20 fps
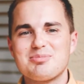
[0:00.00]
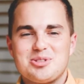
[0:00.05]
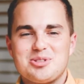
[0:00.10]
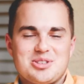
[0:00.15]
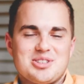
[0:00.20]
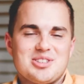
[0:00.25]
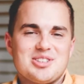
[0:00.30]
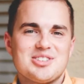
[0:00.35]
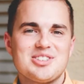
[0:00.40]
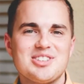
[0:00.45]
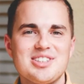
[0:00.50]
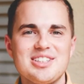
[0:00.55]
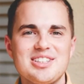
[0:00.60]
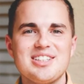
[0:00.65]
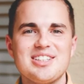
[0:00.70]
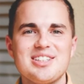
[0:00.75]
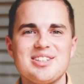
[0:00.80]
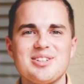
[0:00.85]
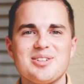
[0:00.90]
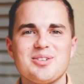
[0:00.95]
just to
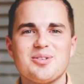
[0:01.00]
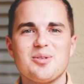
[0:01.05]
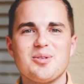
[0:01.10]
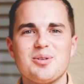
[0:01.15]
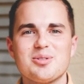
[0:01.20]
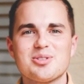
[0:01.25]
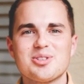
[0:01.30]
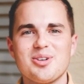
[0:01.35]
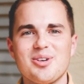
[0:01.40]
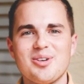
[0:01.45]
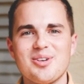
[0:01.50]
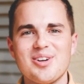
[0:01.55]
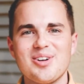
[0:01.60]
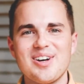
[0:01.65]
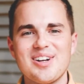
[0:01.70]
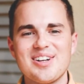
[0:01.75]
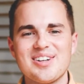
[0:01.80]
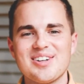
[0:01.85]
see what was going on